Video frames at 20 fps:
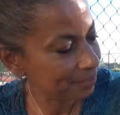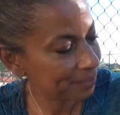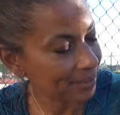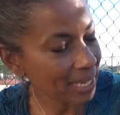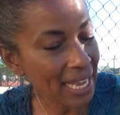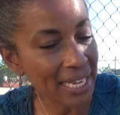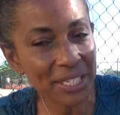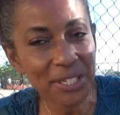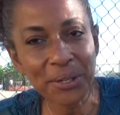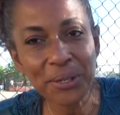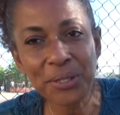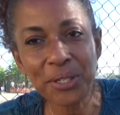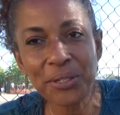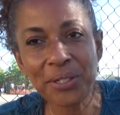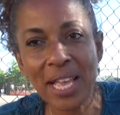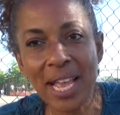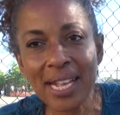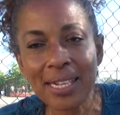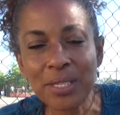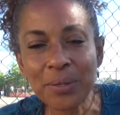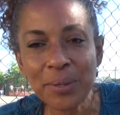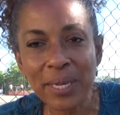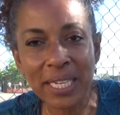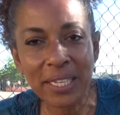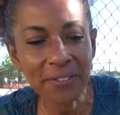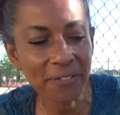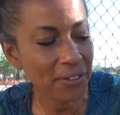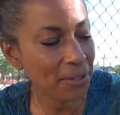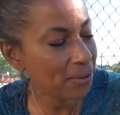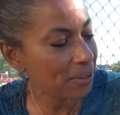I told you last week a
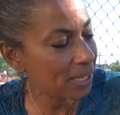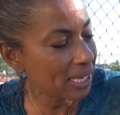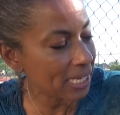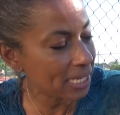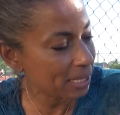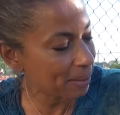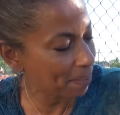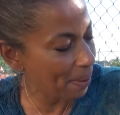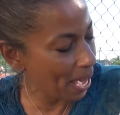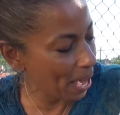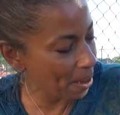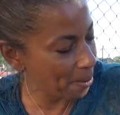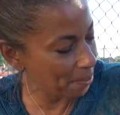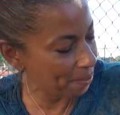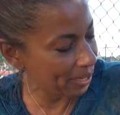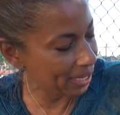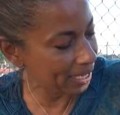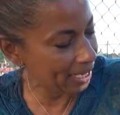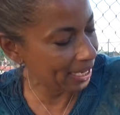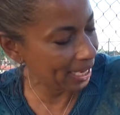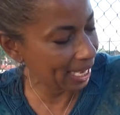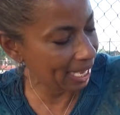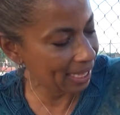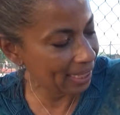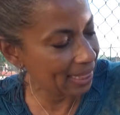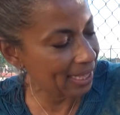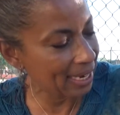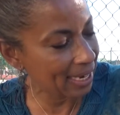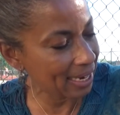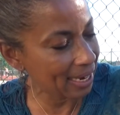few things about me,
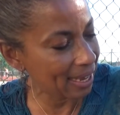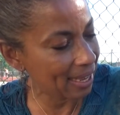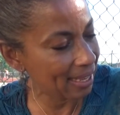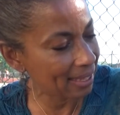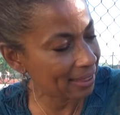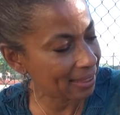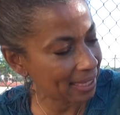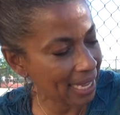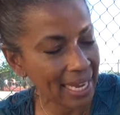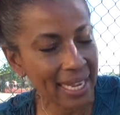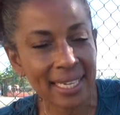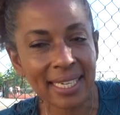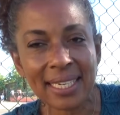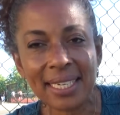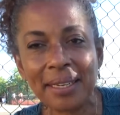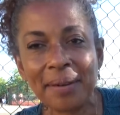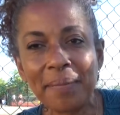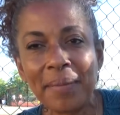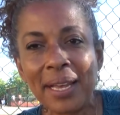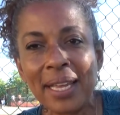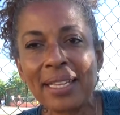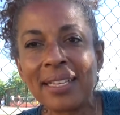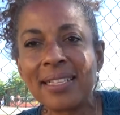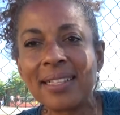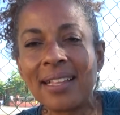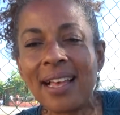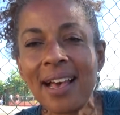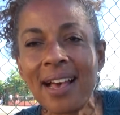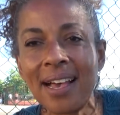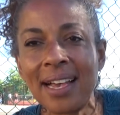and they landed in my
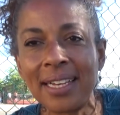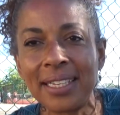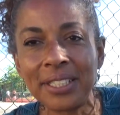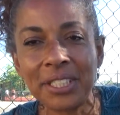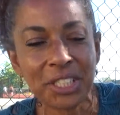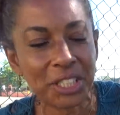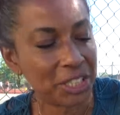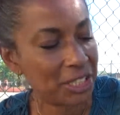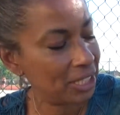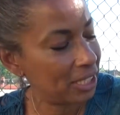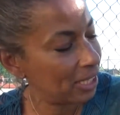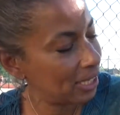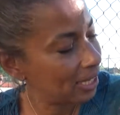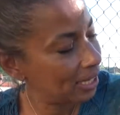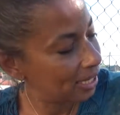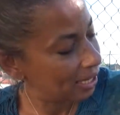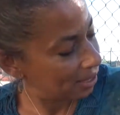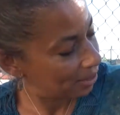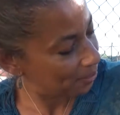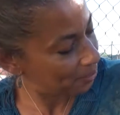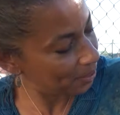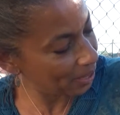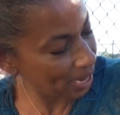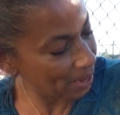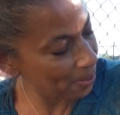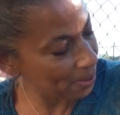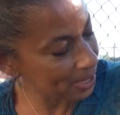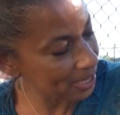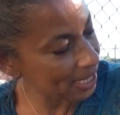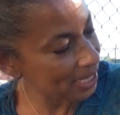collage when I
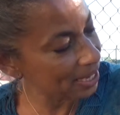wasn't